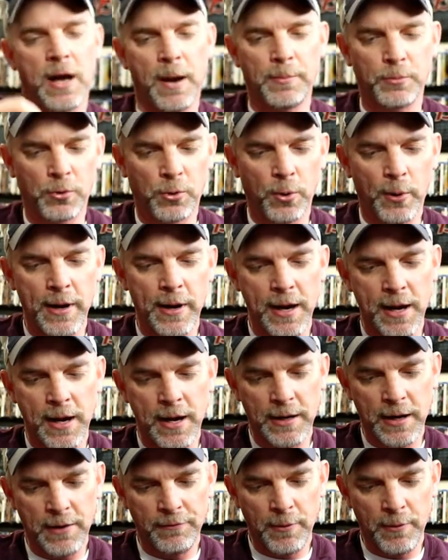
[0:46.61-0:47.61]
I'm going to go
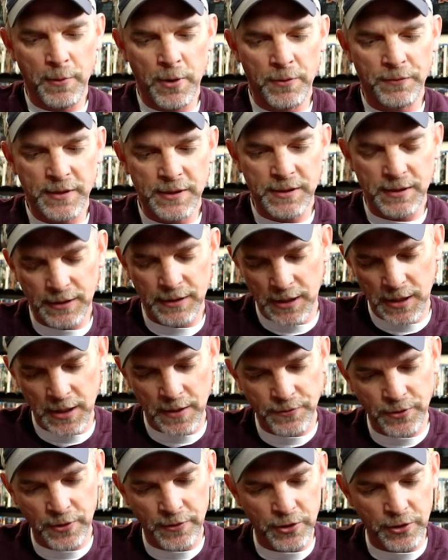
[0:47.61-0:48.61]
ahead and remove the
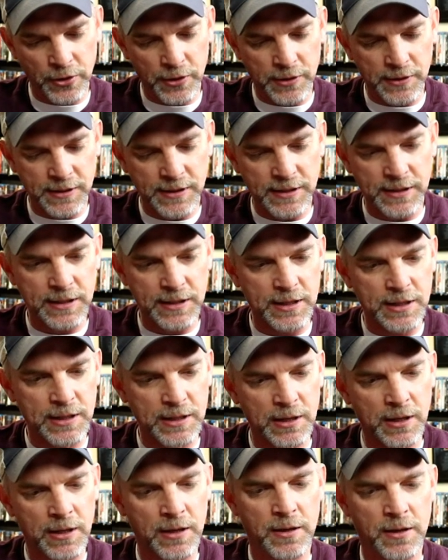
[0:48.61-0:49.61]
sleeve so that you can
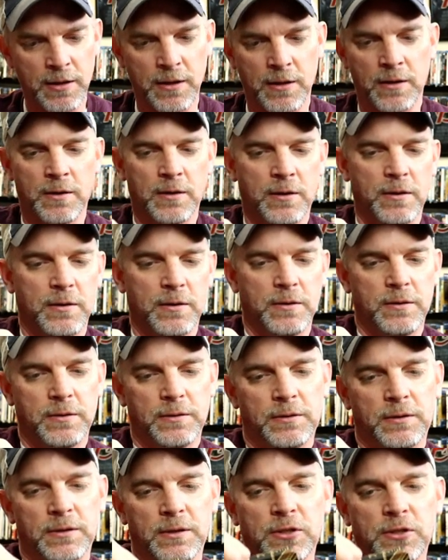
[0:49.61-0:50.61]
see
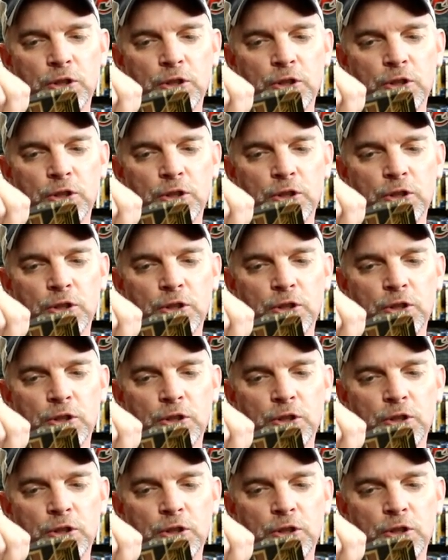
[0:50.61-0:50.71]
the